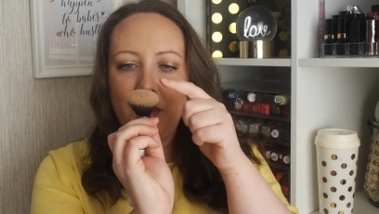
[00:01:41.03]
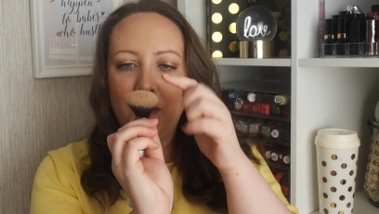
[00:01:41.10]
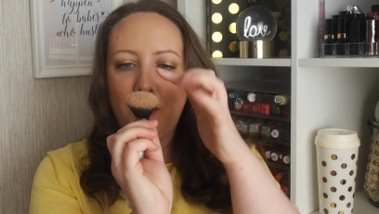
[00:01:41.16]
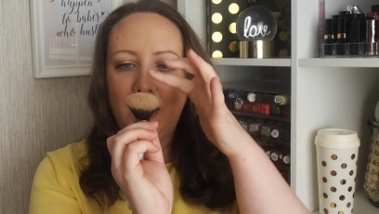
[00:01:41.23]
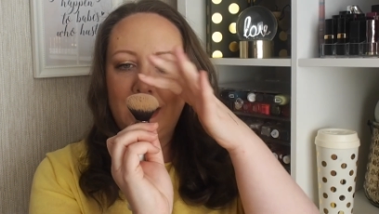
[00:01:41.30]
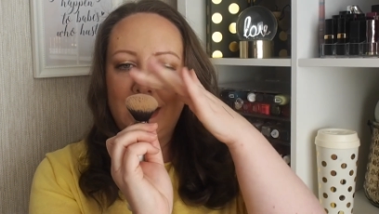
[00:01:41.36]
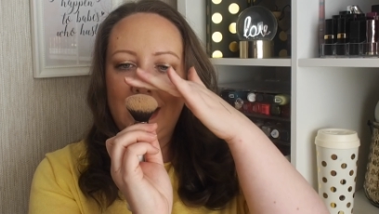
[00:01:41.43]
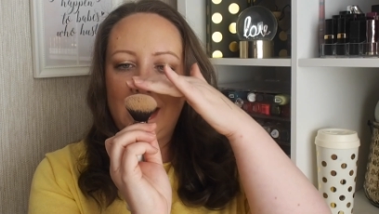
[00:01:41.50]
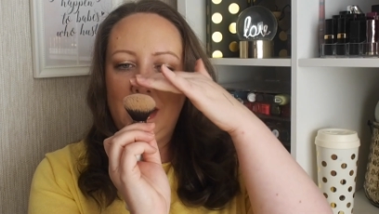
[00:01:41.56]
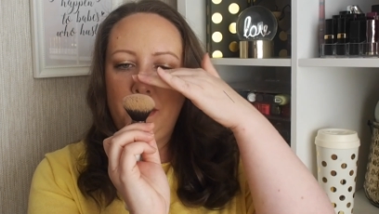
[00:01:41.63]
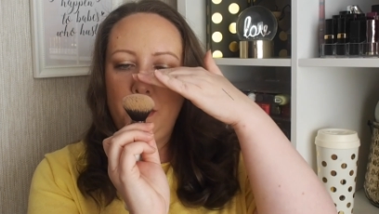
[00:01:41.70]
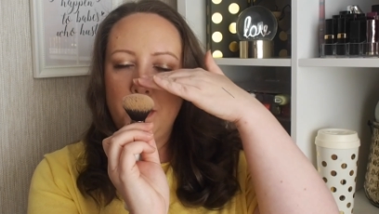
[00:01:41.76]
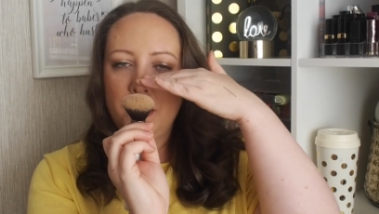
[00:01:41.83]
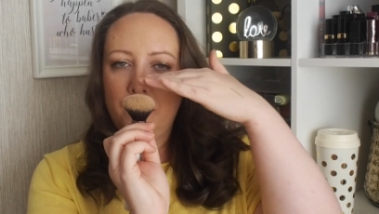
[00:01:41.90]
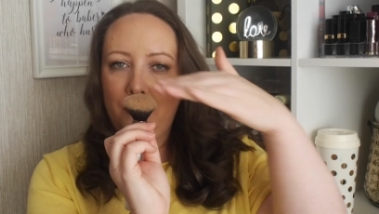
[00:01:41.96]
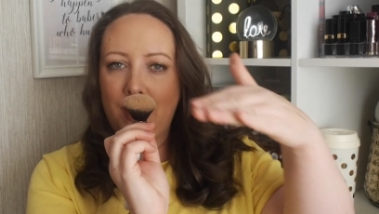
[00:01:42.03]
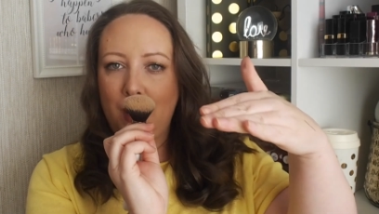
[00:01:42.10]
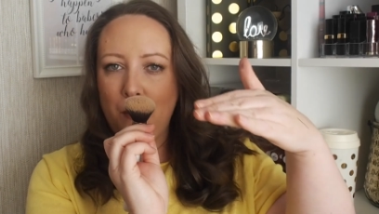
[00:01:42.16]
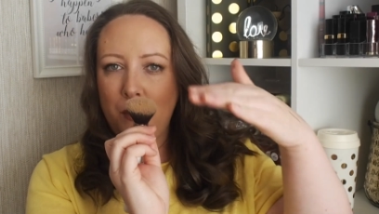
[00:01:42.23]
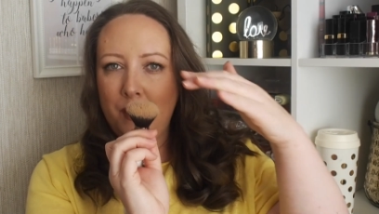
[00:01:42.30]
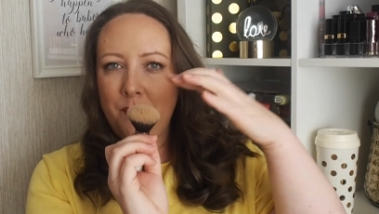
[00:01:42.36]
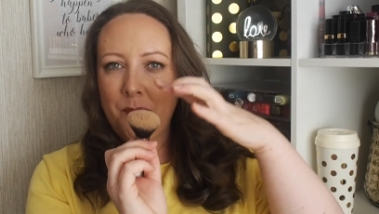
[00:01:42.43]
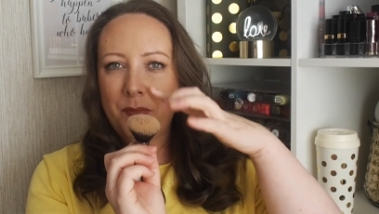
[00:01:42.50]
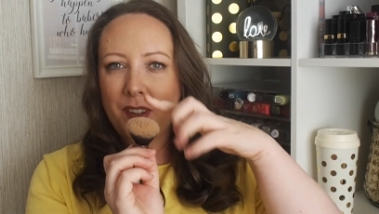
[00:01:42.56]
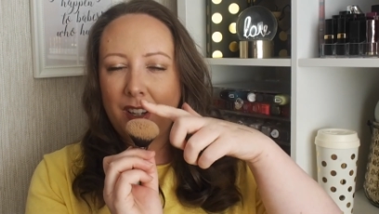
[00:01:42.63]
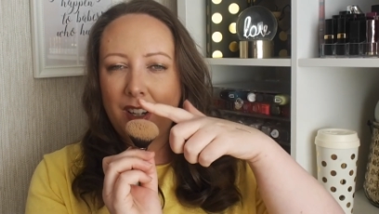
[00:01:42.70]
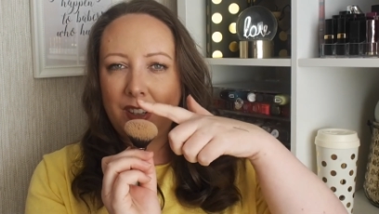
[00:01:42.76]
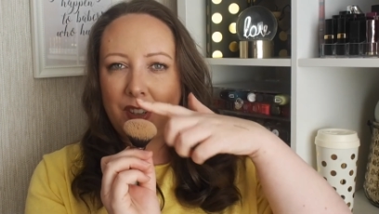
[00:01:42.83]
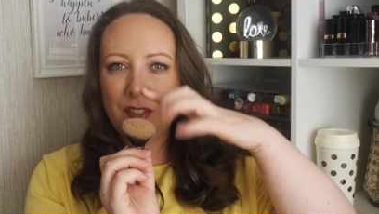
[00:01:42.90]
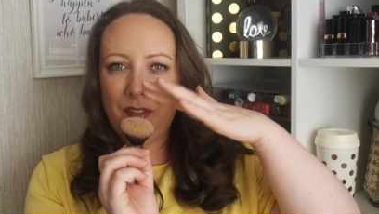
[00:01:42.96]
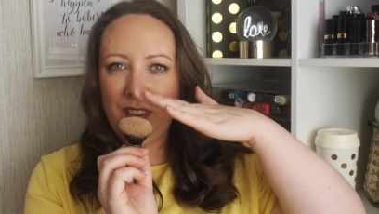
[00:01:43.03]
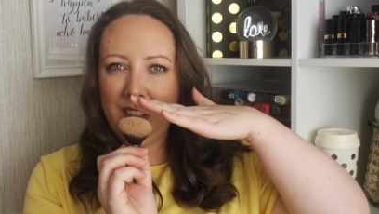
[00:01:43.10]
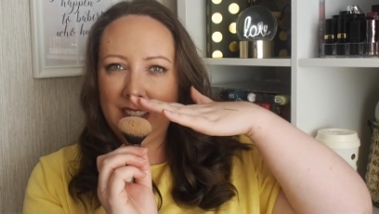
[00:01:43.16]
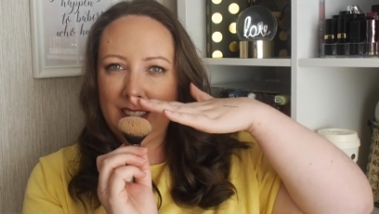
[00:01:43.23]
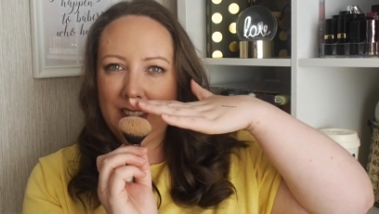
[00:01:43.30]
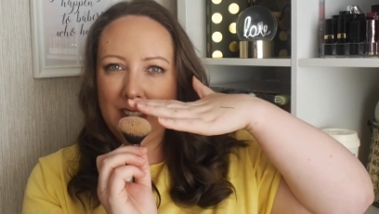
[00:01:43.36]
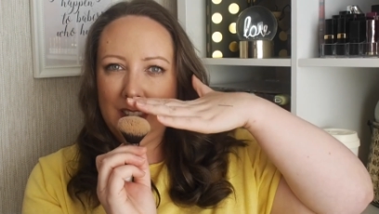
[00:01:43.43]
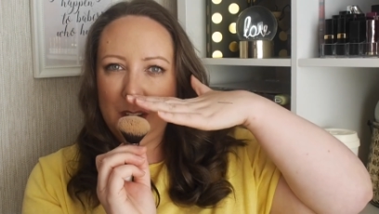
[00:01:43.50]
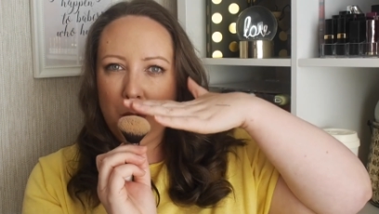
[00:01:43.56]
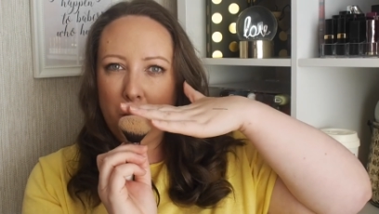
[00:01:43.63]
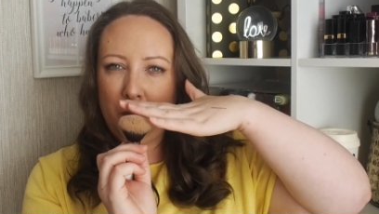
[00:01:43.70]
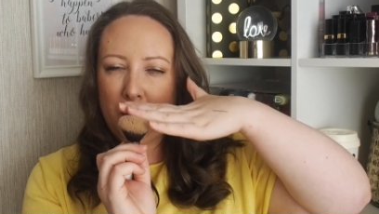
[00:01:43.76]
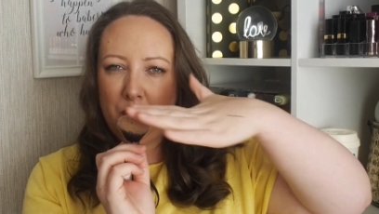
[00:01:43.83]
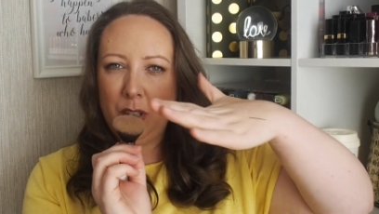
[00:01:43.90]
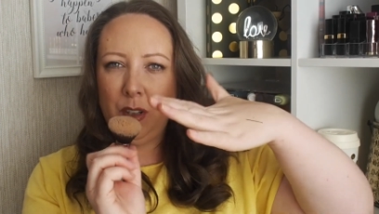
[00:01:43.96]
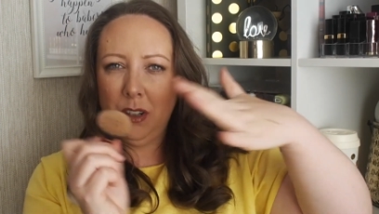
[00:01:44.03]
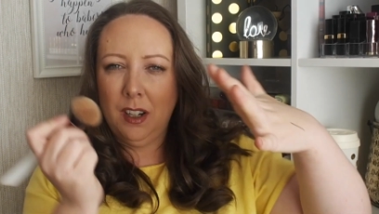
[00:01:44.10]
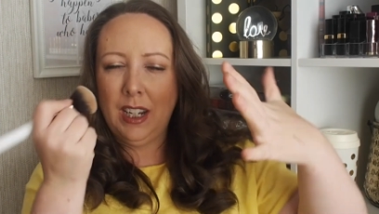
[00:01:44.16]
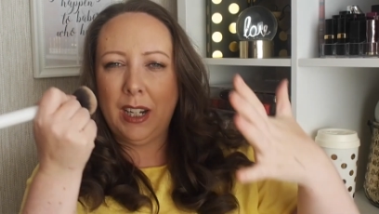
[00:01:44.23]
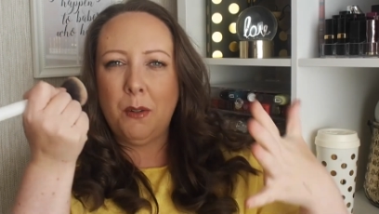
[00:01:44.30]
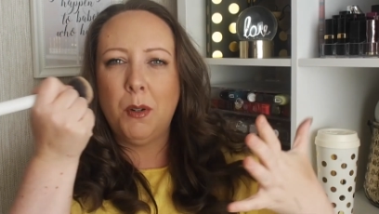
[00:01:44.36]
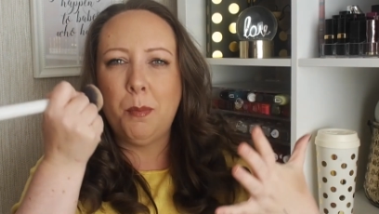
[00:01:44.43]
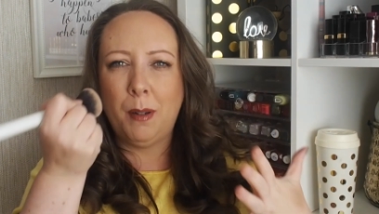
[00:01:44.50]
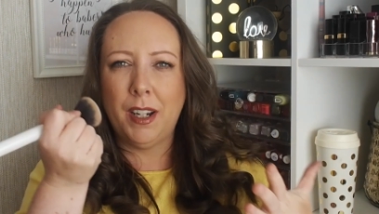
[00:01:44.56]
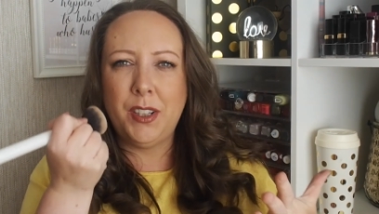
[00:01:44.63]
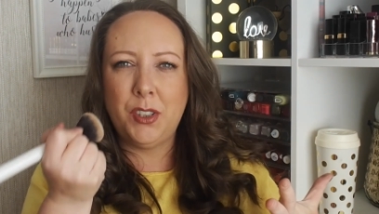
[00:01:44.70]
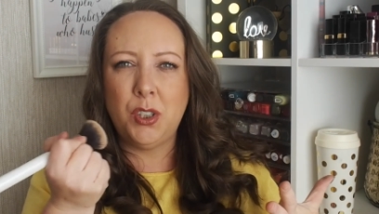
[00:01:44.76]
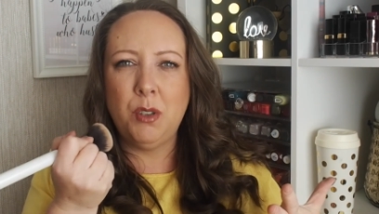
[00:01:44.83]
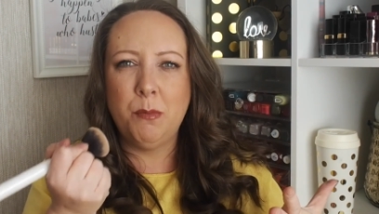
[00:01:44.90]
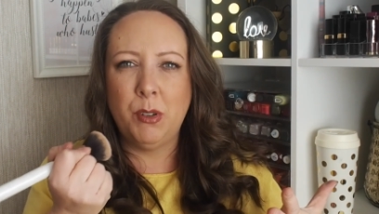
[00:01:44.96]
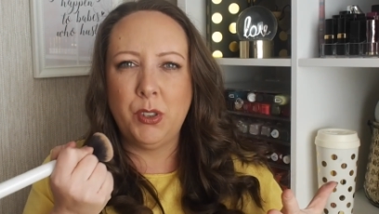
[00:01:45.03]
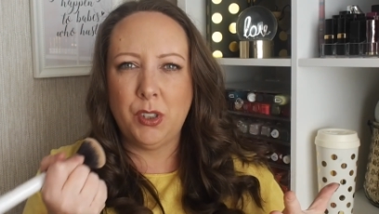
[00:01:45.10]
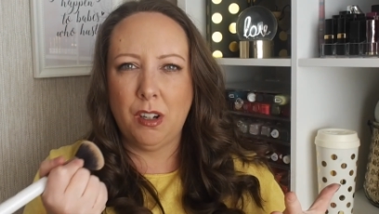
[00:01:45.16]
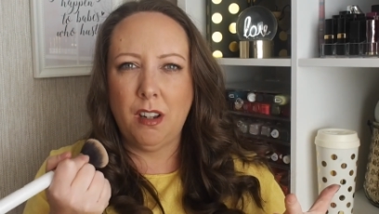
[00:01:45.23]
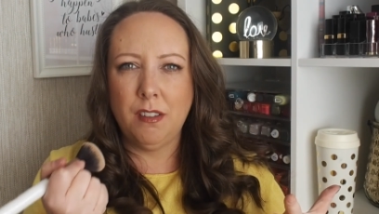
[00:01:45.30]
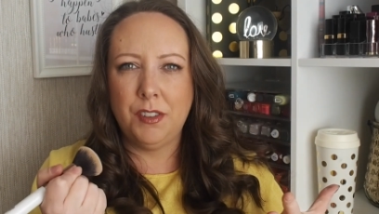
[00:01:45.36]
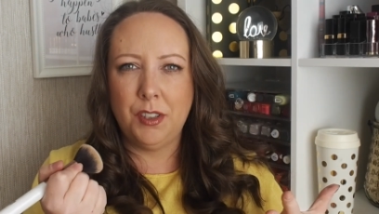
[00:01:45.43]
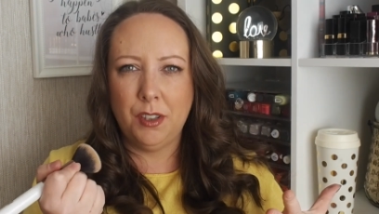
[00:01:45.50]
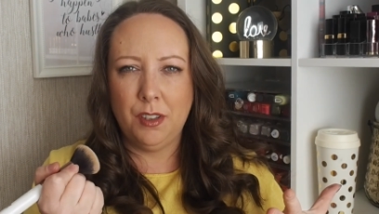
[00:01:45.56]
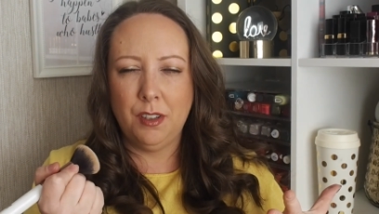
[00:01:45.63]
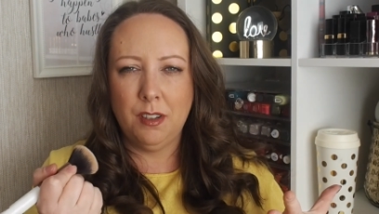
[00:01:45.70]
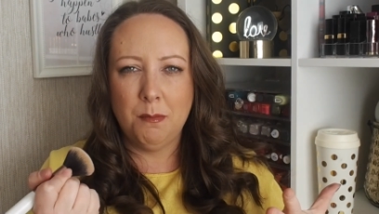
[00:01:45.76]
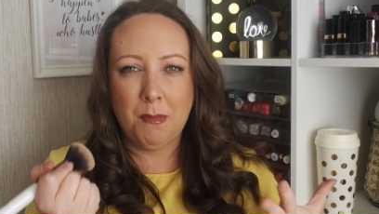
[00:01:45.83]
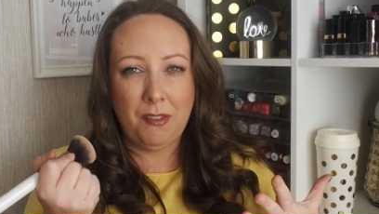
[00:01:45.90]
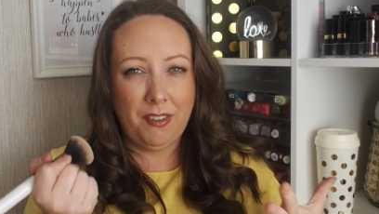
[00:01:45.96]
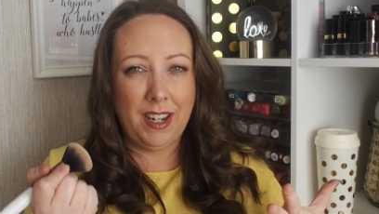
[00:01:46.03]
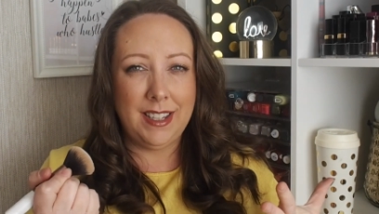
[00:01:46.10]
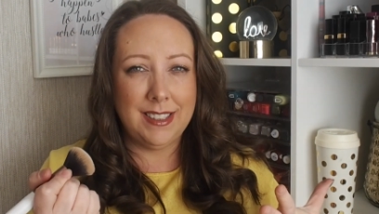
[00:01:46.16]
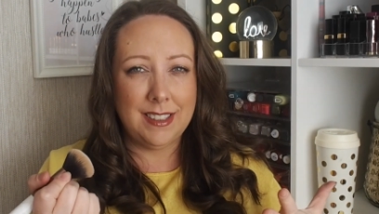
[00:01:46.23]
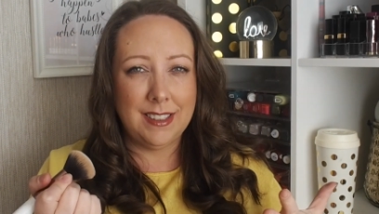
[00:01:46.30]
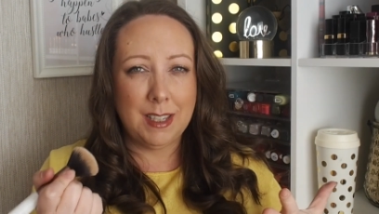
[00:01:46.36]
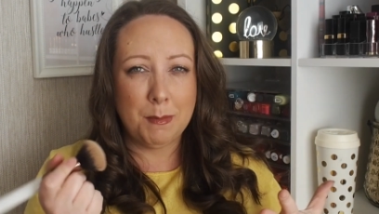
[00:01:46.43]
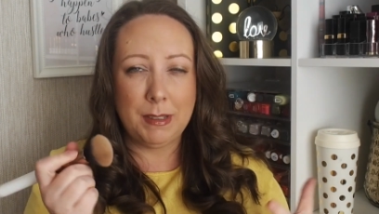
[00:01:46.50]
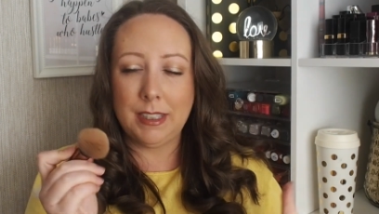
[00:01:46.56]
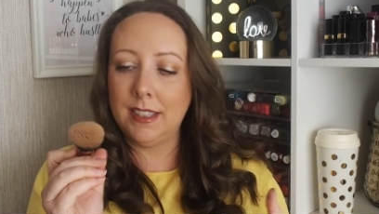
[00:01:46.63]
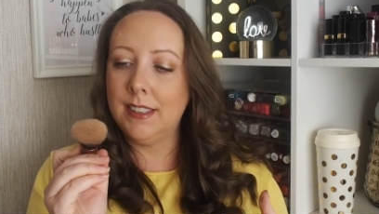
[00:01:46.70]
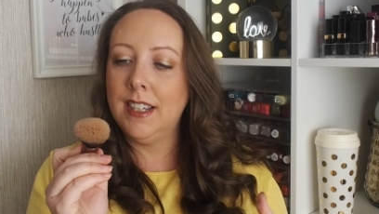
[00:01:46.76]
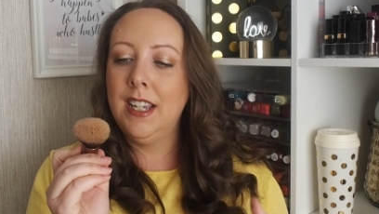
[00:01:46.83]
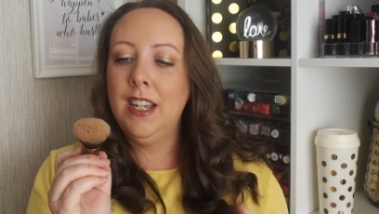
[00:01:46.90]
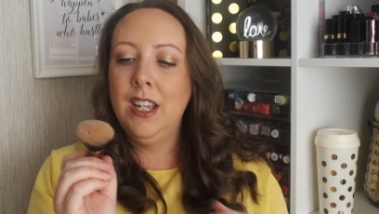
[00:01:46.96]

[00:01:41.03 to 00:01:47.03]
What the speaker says: Rather than if it was a flat one, I just feel that there would be too, like it would apply too much onto my face. Does that make sense?